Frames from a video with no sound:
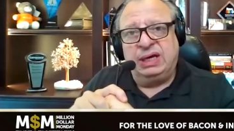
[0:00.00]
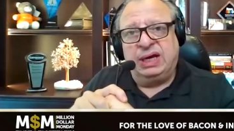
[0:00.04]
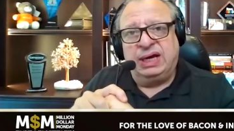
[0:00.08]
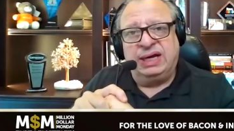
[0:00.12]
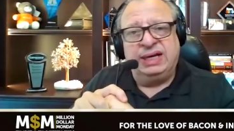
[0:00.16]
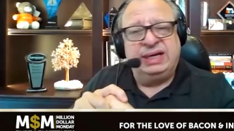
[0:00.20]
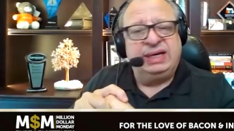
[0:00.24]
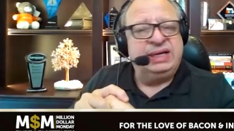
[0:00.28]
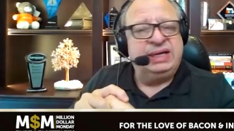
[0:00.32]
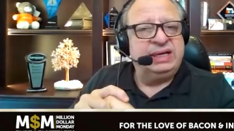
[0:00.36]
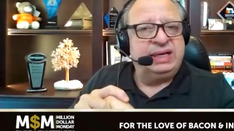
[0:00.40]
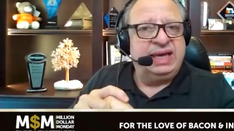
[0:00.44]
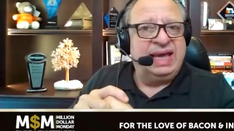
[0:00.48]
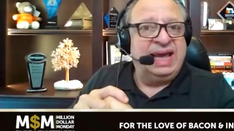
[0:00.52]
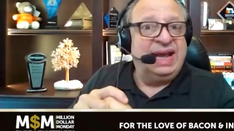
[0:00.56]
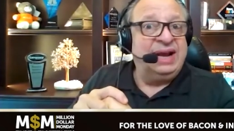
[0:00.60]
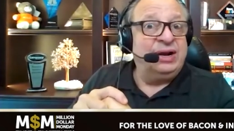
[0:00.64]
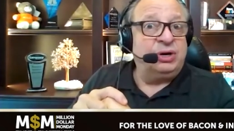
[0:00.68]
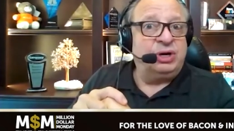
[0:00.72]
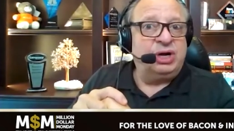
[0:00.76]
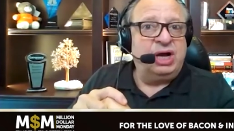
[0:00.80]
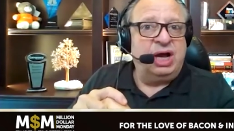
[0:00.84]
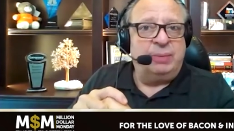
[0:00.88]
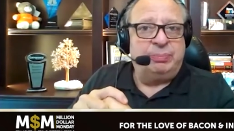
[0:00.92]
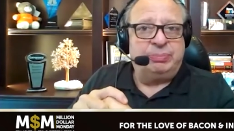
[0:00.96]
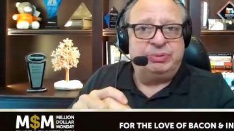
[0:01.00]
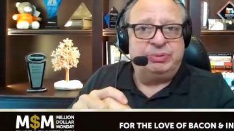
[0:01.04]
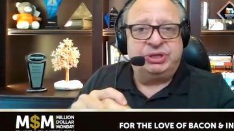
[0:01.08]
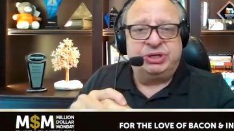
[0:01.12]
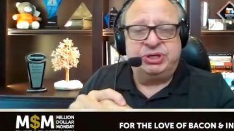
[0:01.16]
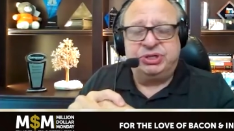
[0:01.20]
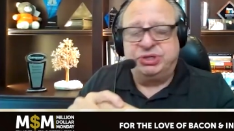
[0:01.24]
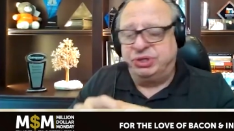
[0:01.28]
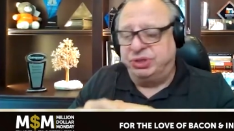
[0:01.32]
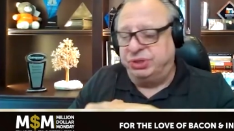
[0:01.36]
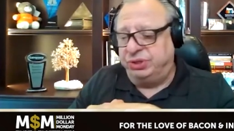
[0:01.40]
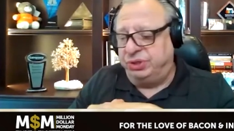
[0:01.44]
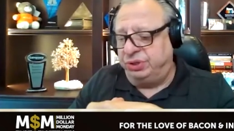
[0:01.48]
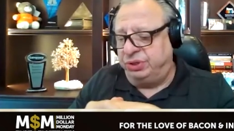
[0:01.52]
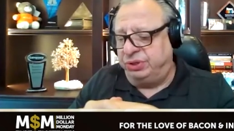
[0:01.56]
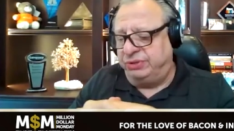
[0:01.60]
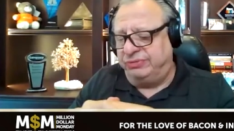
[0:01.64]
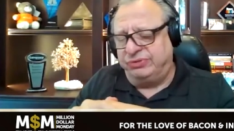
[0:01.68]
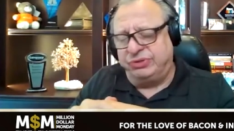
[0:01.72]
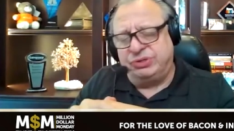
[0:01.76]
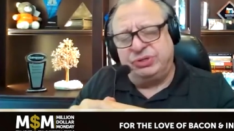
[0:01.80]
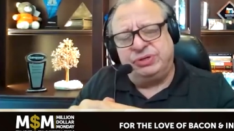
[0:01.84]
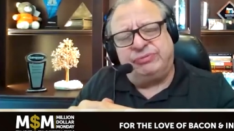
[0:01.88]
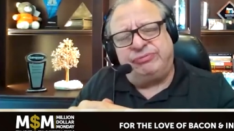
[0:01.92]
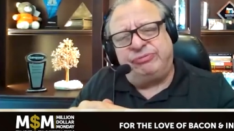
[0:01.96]
idea gator competition at the
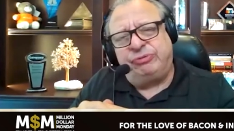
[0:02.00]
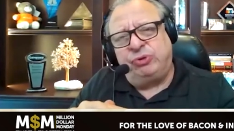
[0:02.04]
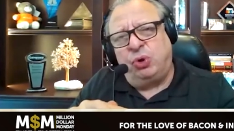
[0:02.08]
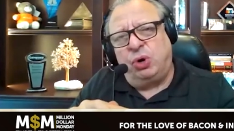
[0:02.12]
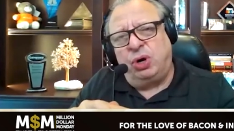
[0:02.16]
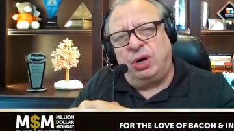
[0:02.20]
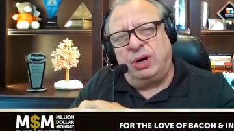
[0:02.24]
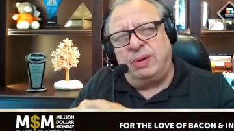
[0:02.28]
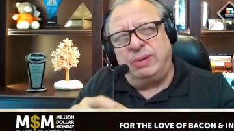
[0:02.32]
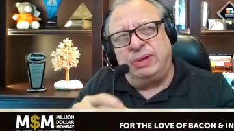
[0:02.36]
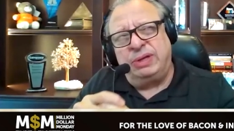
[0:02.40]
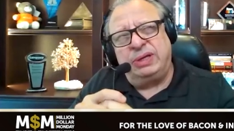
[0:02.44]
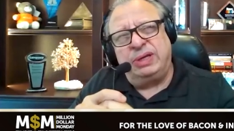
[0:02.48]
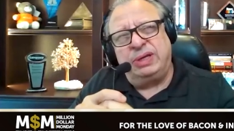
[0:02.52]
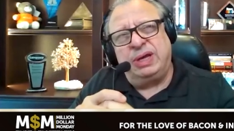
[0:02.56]
University of Florida.